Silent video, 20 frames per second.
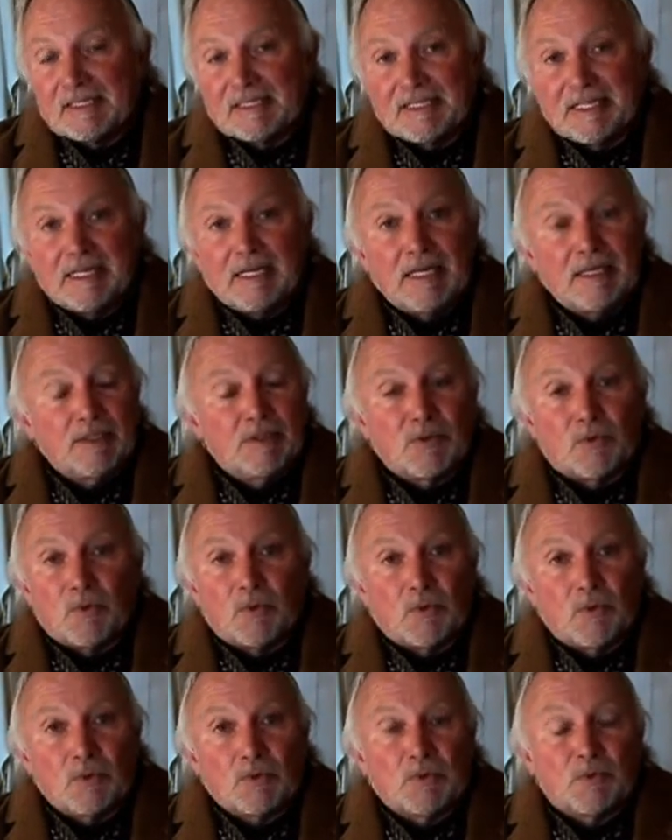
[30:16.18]
still
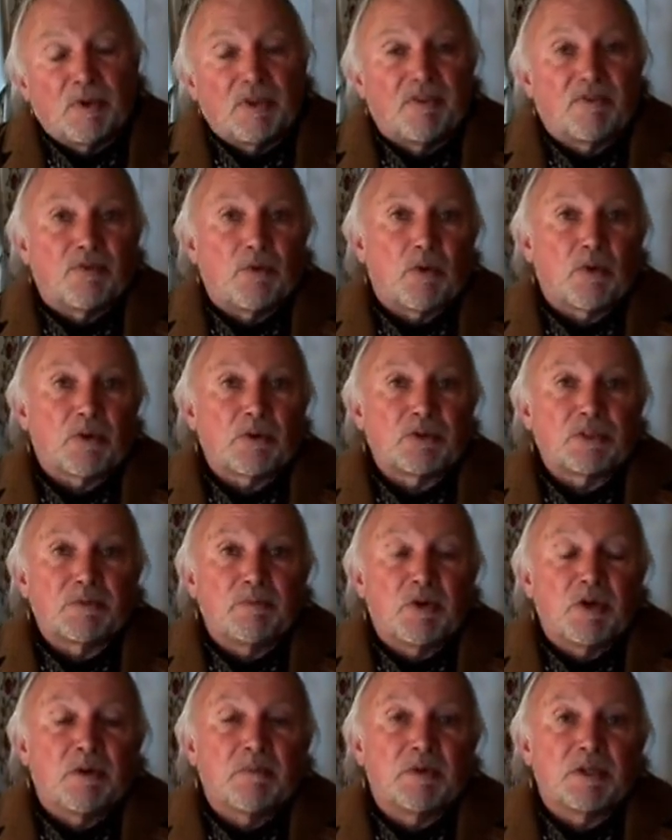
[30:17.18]
adorned with forest
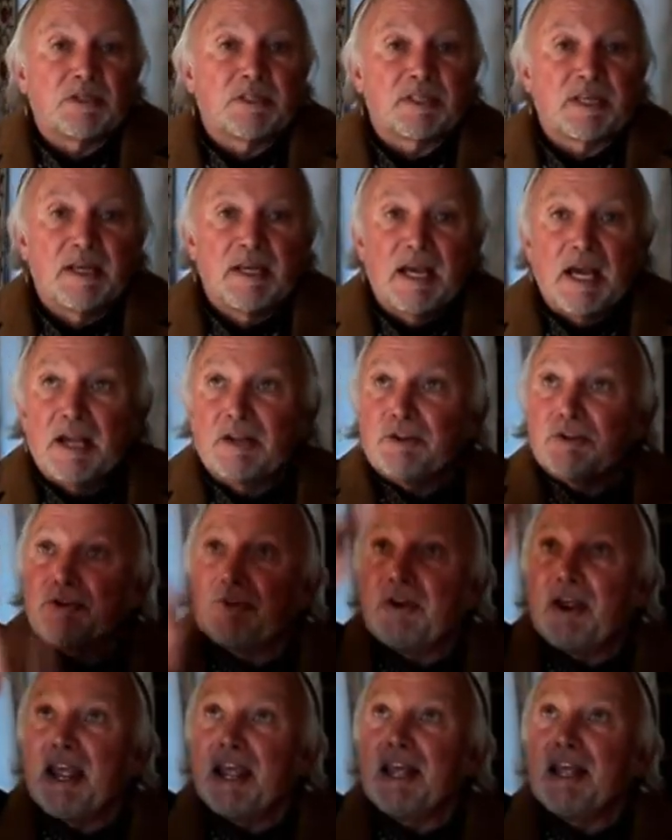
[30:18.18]
murmurs, a
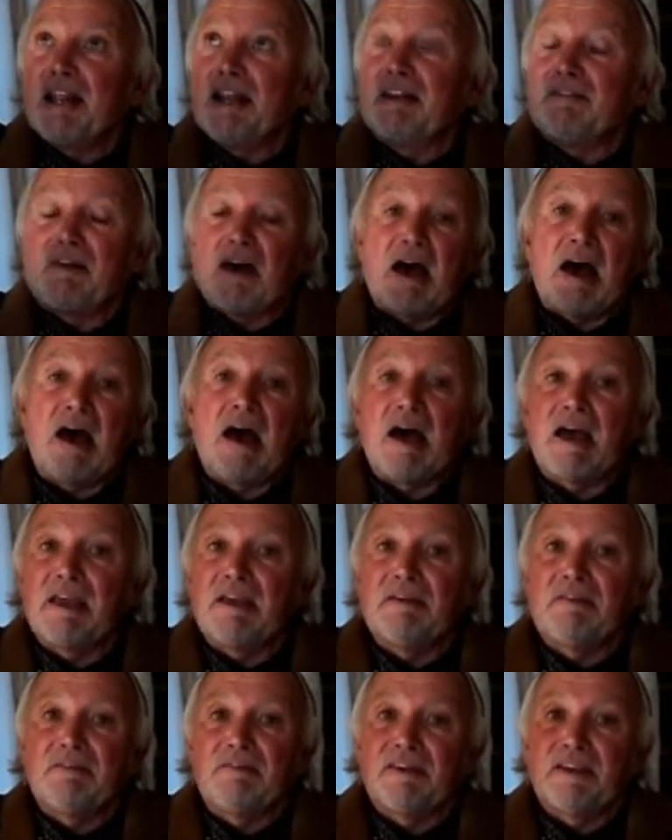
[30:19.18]
trail of
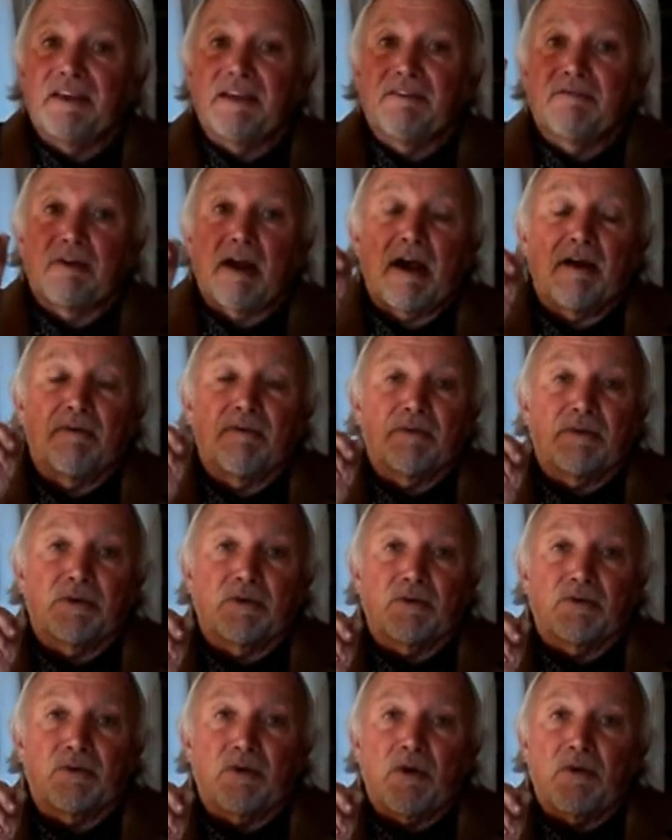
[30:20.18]
ivy round the
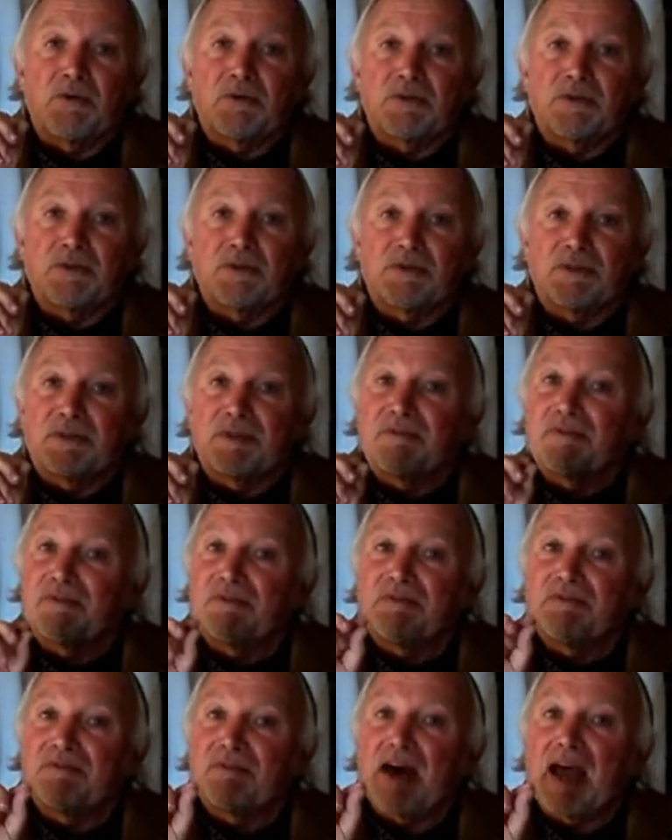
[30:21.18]
cross, the
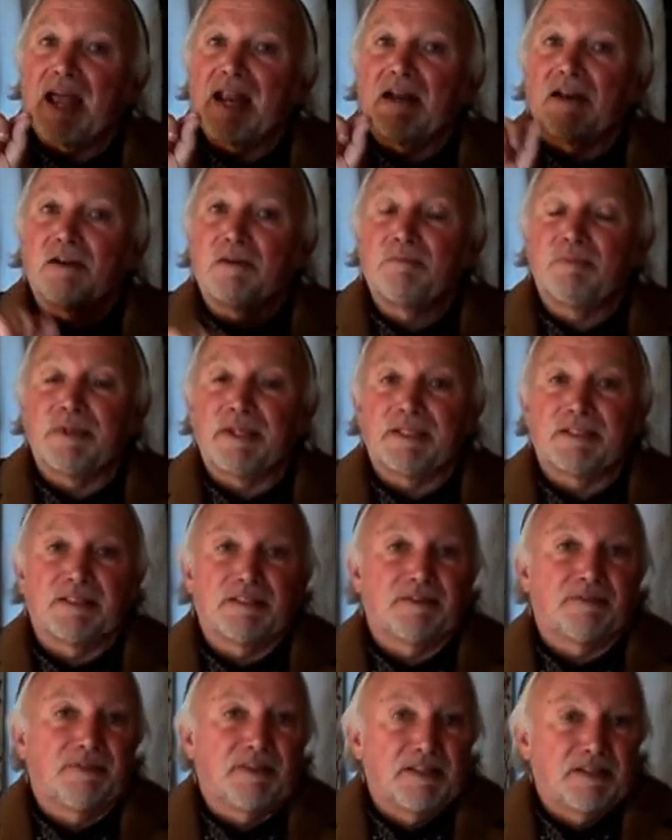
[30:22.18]
final bit
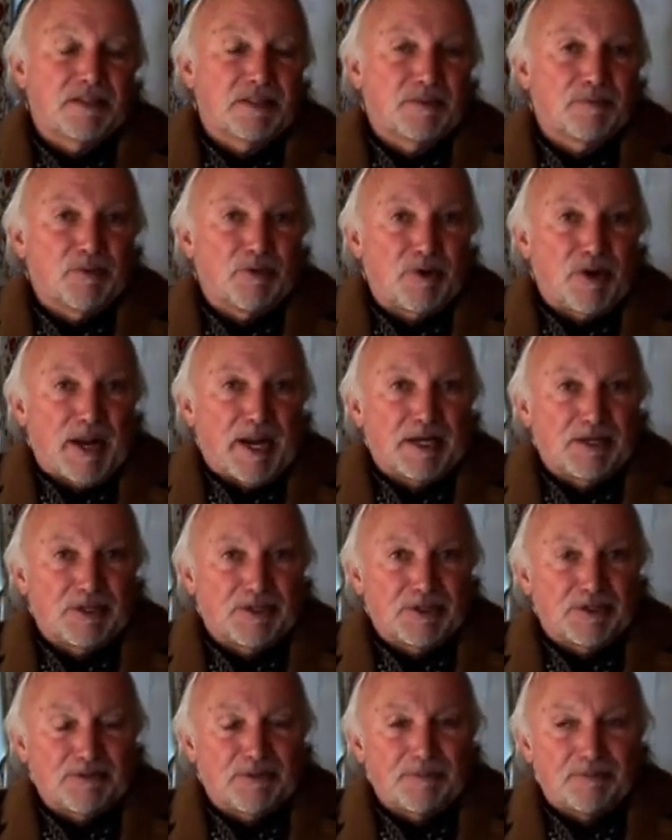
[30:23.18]
of
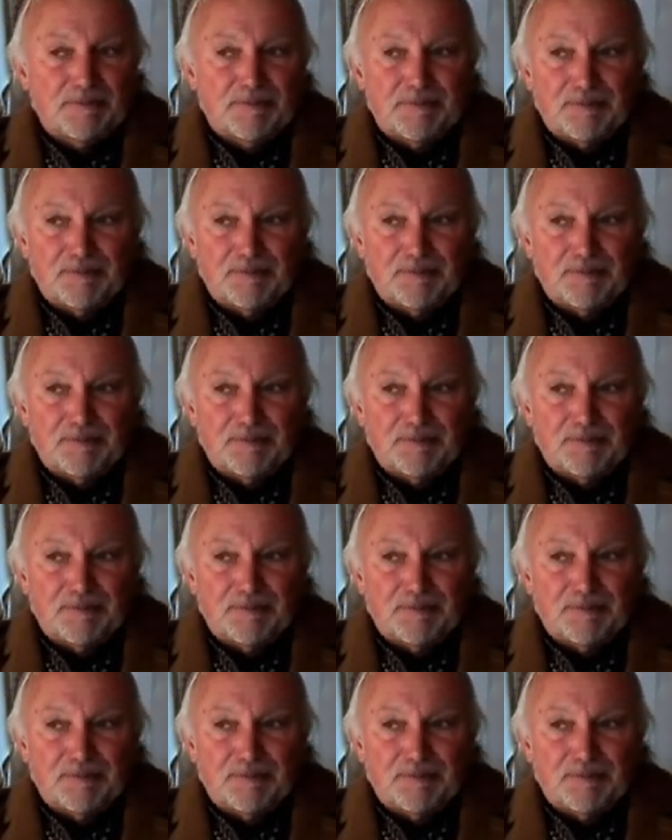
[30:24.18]
inspiration.